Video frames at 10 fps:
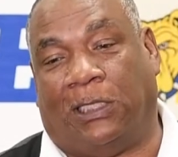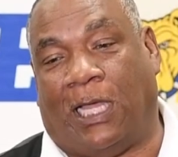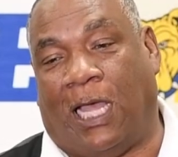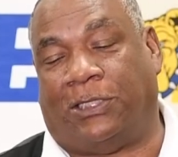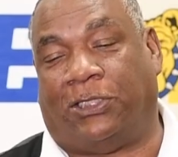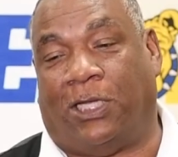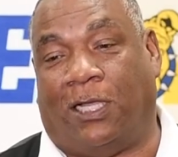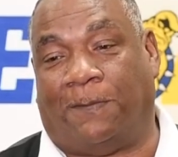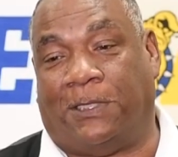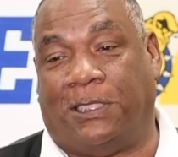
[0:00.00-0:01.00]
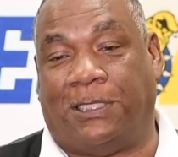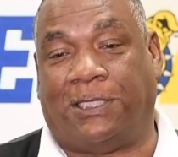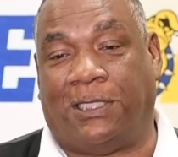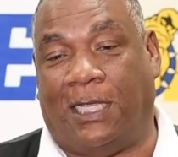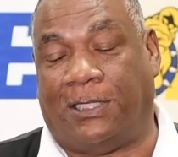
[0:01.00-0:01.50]
our job
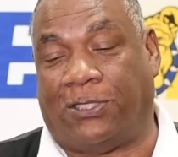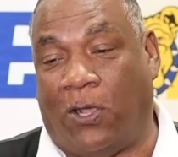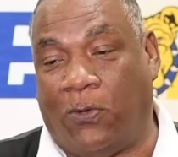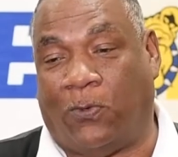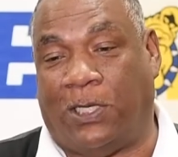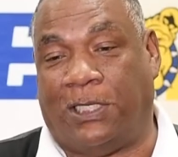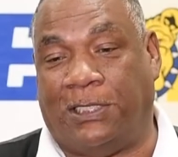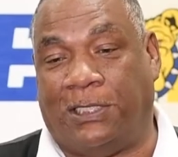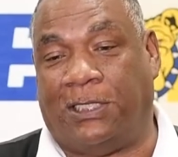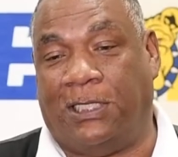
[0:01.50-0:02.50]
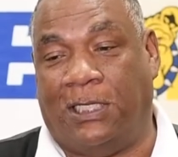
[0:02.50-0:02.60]
is, as always,